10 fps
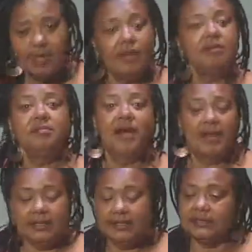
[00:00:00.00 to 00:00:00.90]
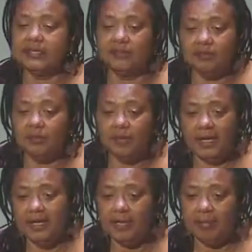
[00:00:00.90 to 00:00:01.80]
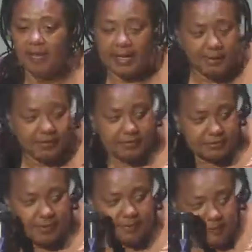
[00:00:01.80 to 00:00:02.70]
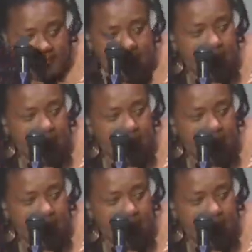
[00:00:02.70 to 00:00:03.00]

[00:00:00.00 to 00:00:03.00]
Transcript: Everybody is giving away their body for something.